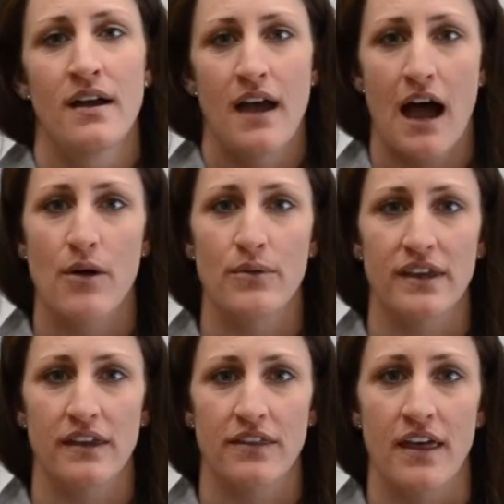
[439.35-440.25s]
how we
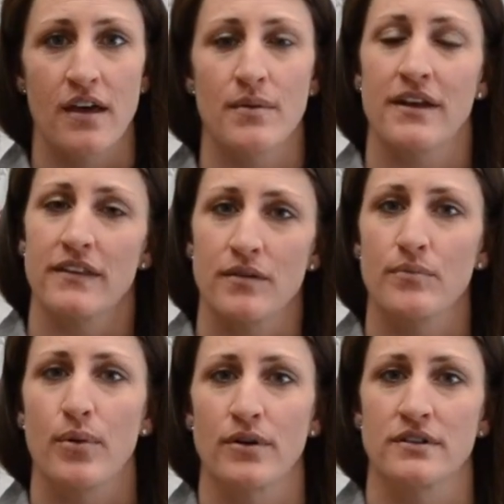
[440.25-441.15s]
get them, and the
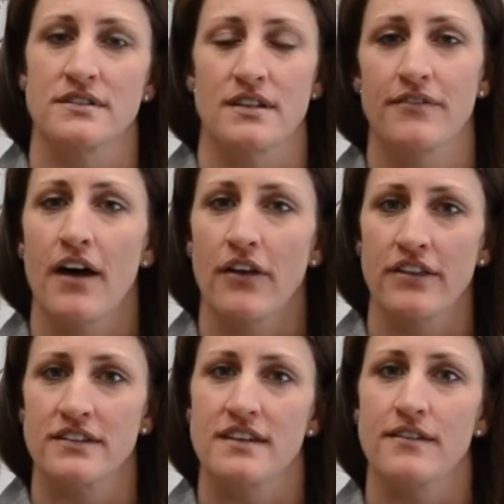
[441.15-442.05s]
importance of health
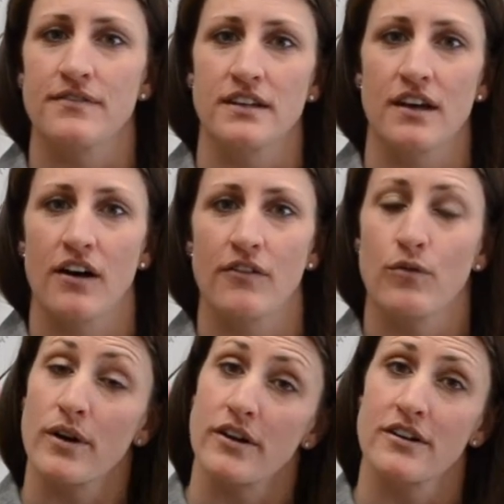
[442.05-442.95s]
and safety of
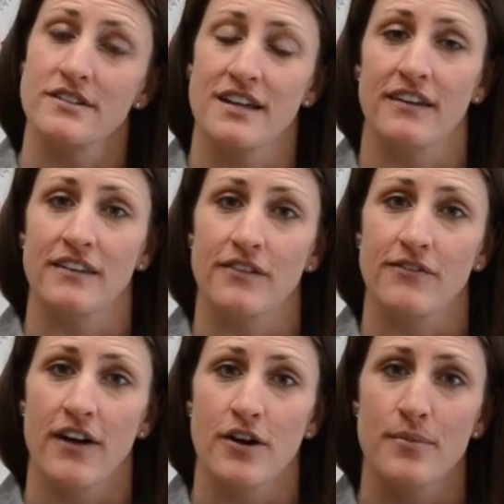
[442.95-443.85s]
workers and the
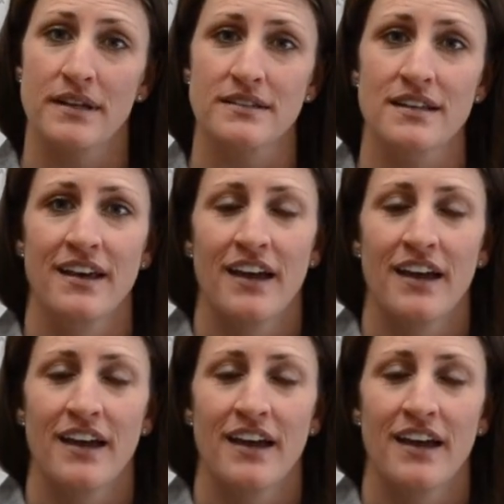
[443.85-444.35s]
environment,